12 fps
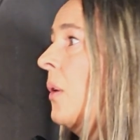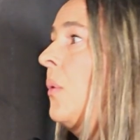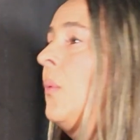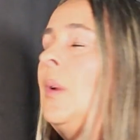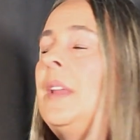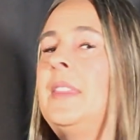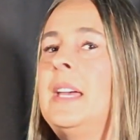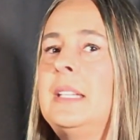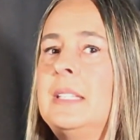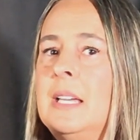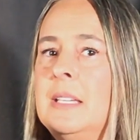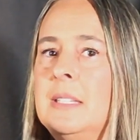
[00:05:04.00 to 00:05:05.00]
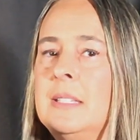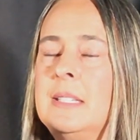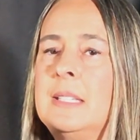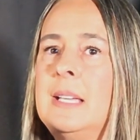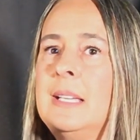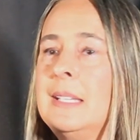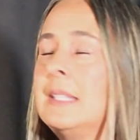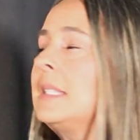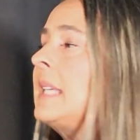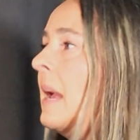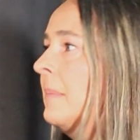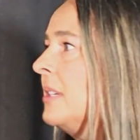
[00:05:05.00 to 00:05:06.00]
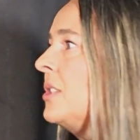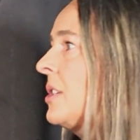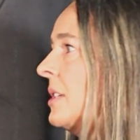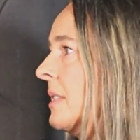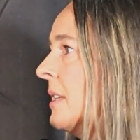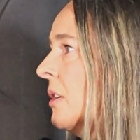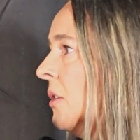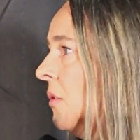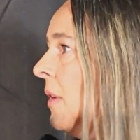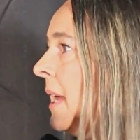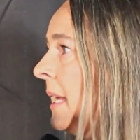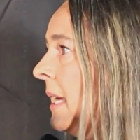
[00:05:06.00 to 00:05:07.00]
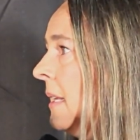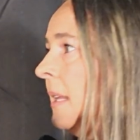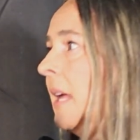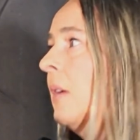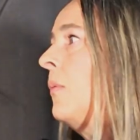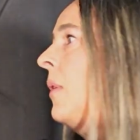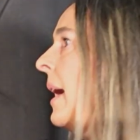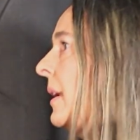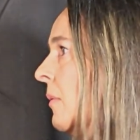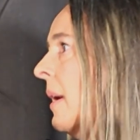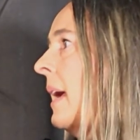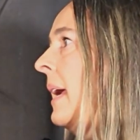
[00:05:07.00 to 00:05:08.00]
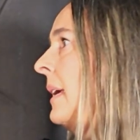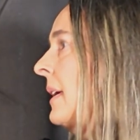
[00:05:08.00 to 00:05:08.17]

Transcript: What that does is it establishes their credit like right away, you know.